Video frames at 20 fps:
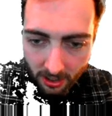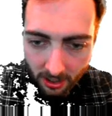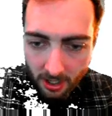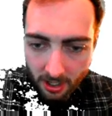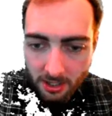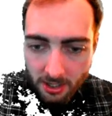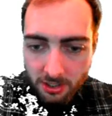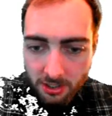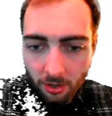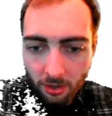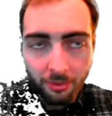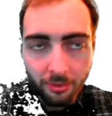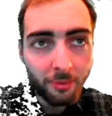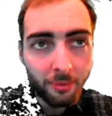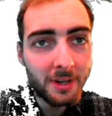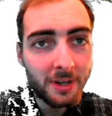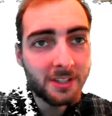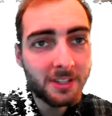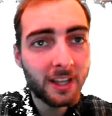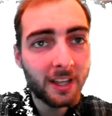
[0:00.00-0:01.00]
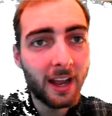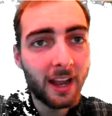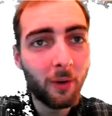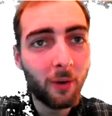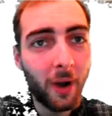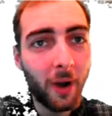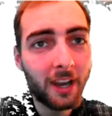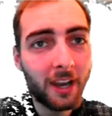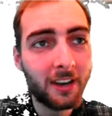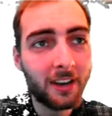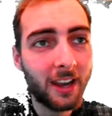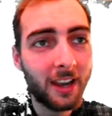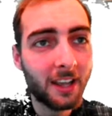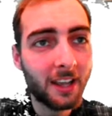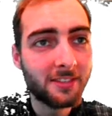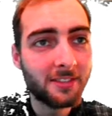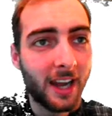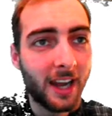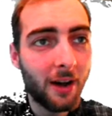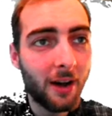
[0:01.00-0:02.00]
So the reason that I waited
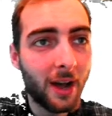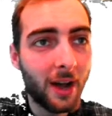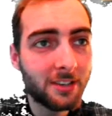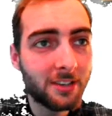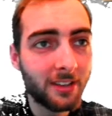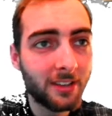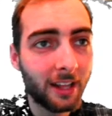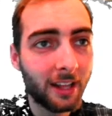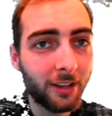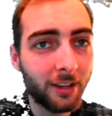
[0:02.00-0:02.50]
is now actually that